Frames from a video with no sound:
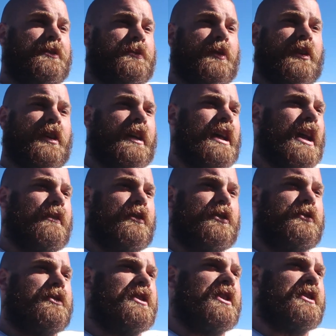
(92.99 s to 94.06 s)
It's really kind of a
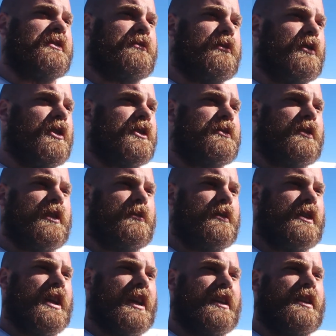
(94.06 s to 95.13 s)
new season for us, really.
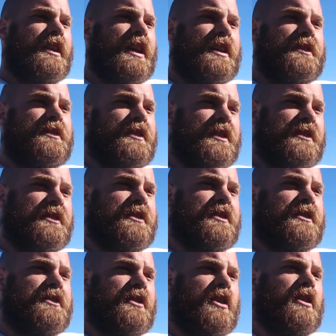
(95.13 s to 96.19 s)
We're taking it as this is
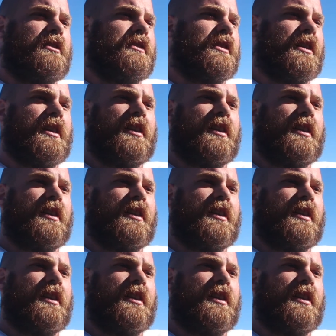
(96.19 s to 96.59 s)
the start.